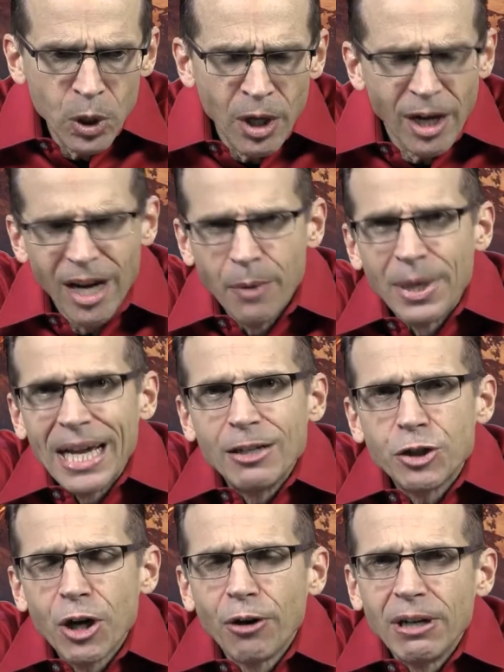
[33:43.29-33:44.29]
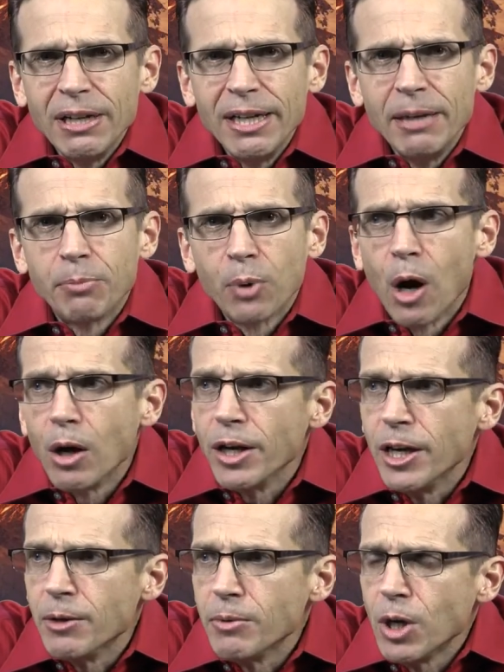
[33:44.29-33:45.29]
And when I shared it, it brought,
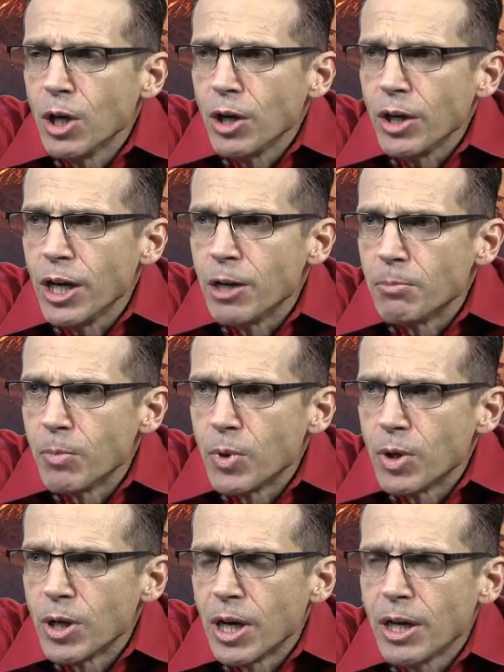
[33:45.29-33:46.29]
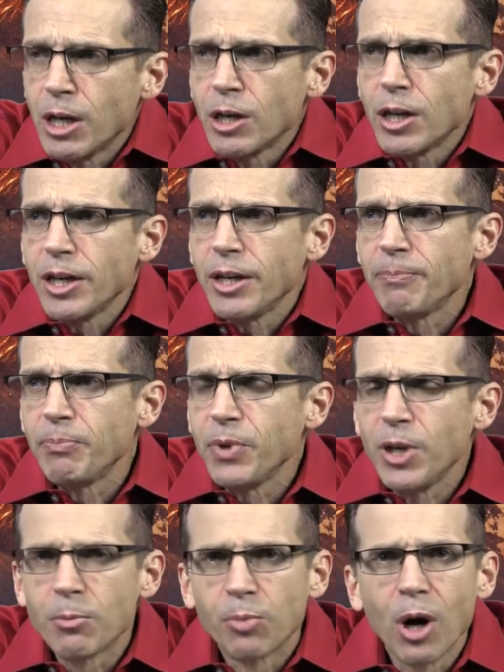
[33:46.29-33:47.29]
it, it,
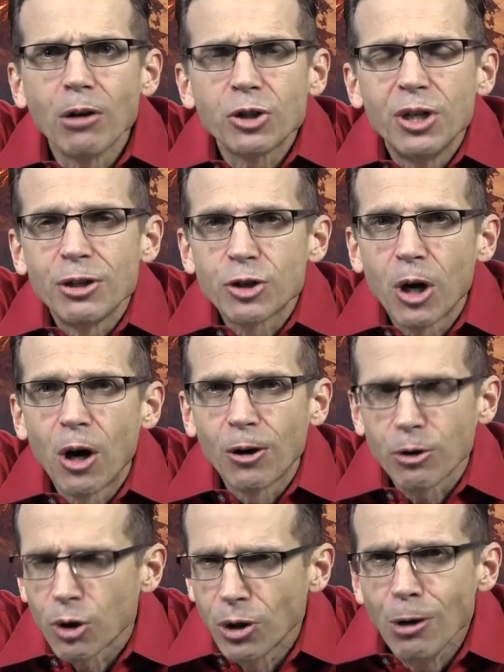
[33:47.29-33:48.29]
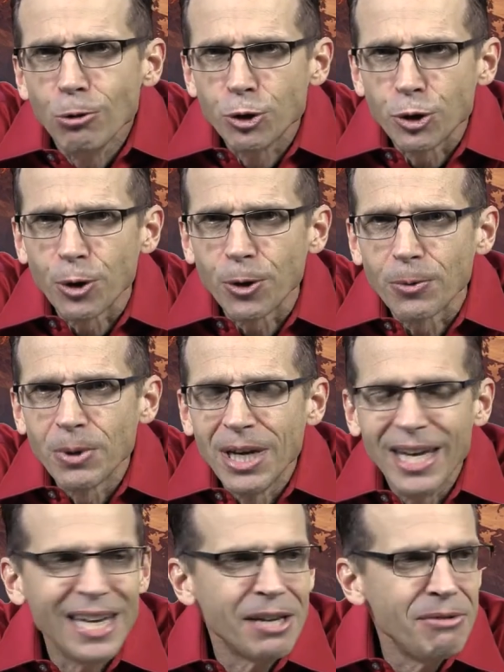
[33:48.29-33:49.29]
it brought to his heart closure.
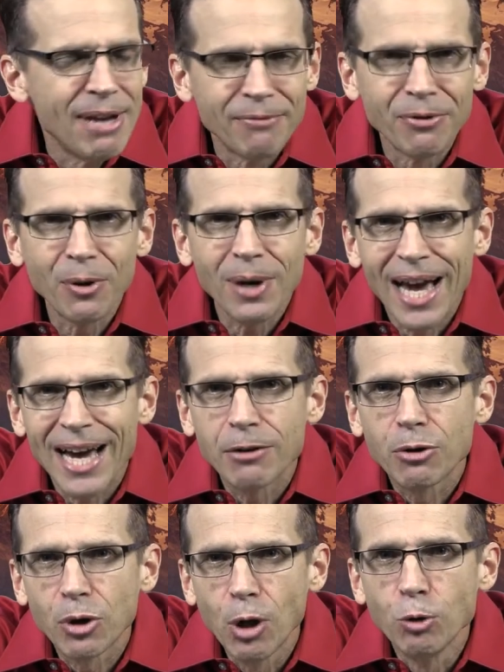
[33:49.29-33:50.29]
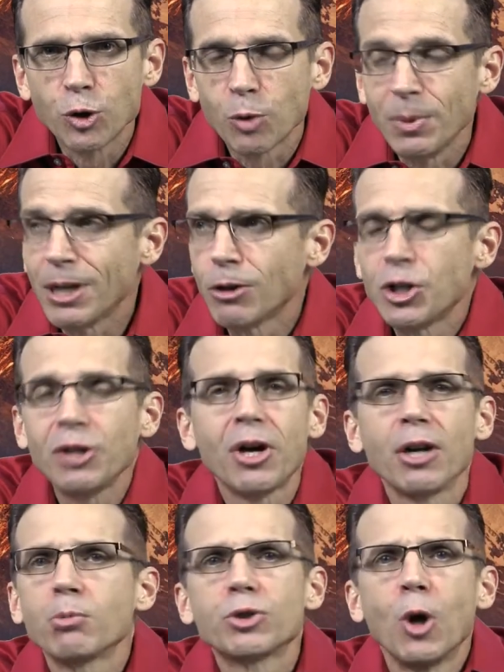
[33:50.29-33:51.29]
He had never had closure because he thought
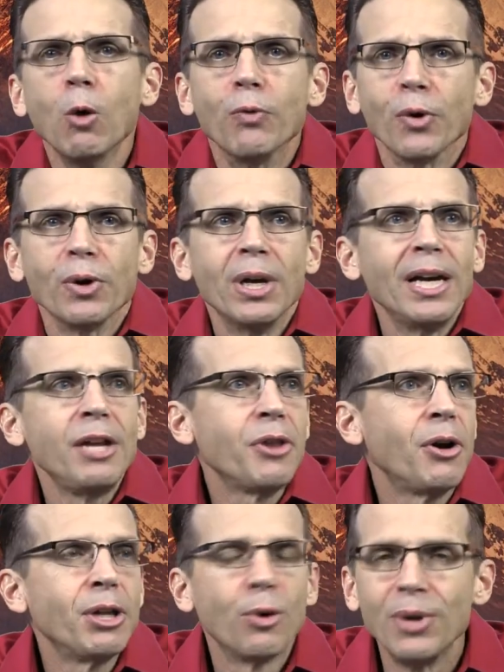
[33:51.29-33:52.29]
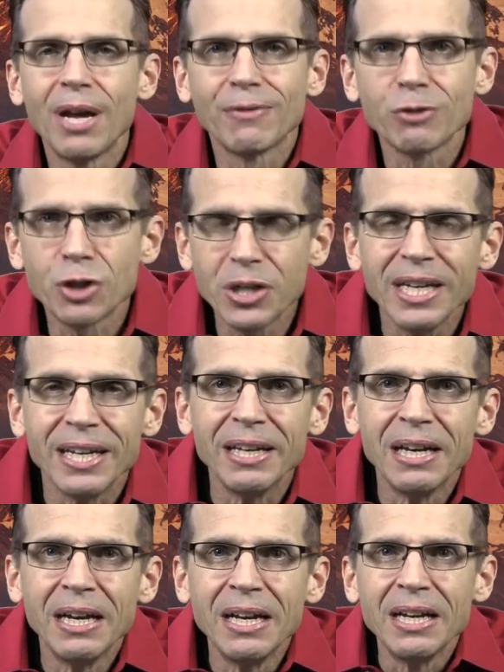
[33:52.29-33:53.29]
it was over. He thought he'll never see
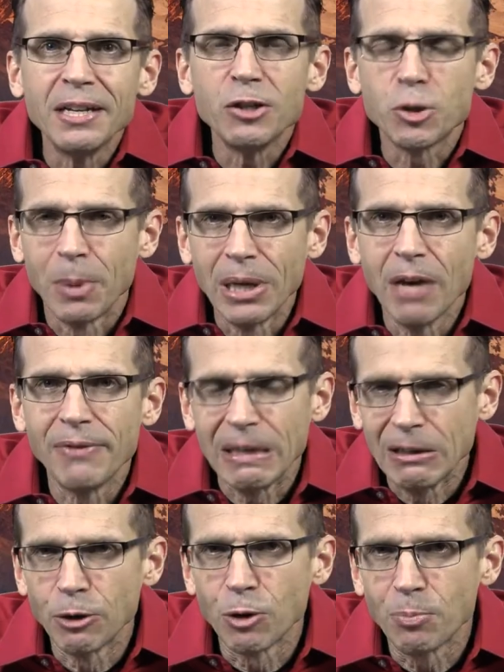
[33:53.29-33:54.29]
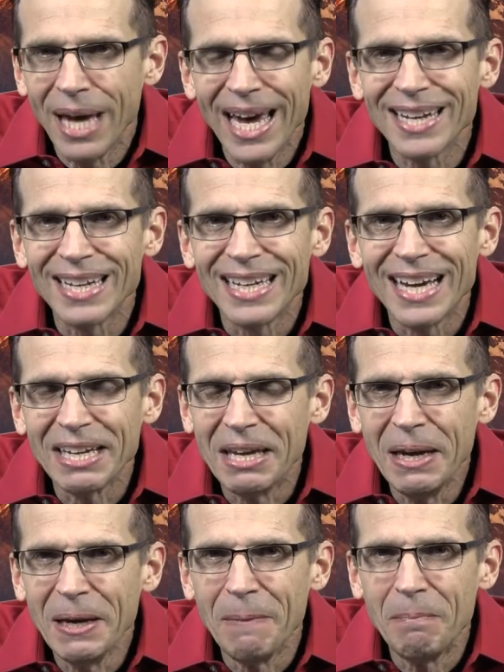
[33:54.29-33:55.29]
his beloved little pet
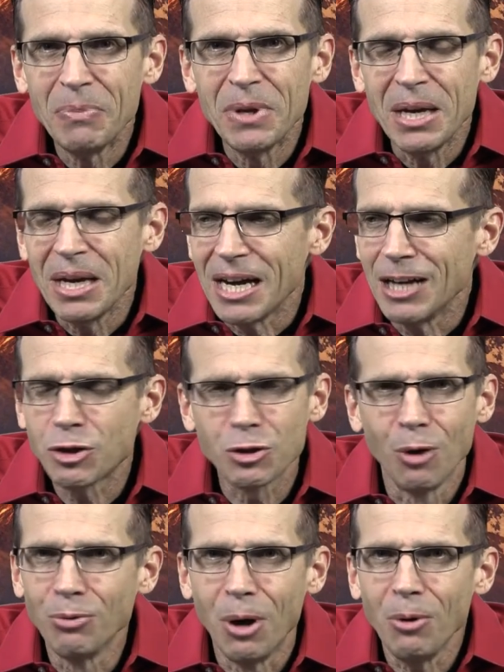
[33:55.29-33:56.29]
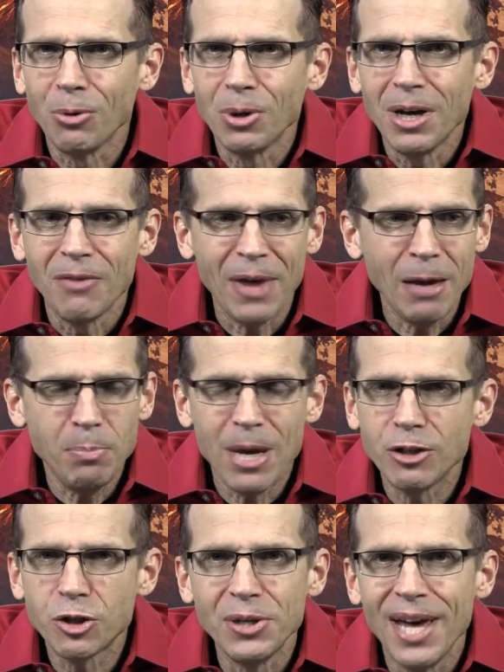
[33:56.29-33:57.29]
again. I said, Oh no, that
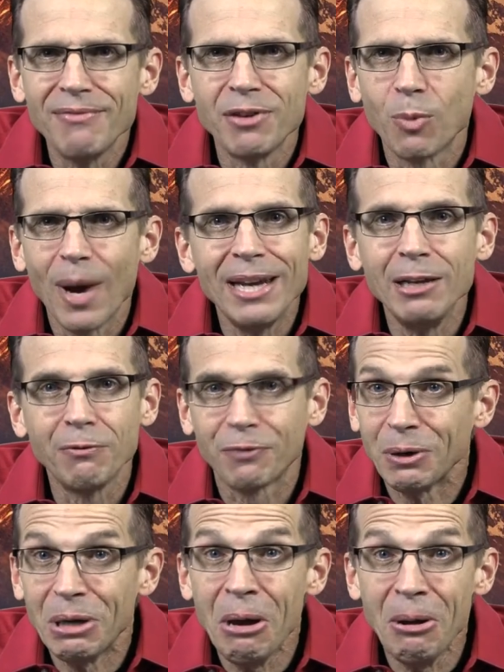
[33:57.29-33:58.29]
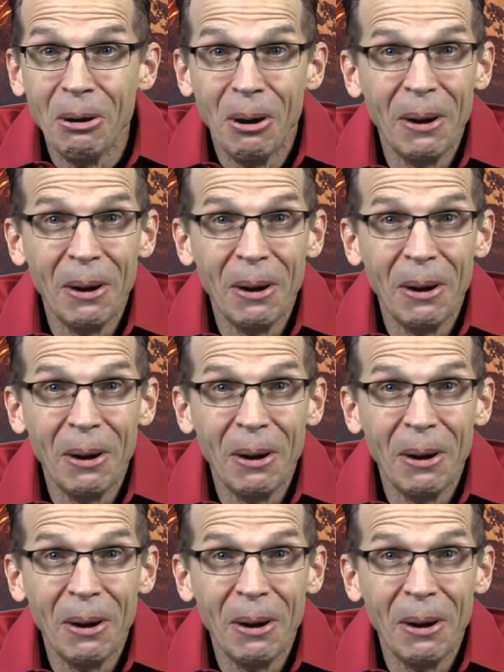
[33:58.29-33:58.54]
pet's in heaven waiting for you.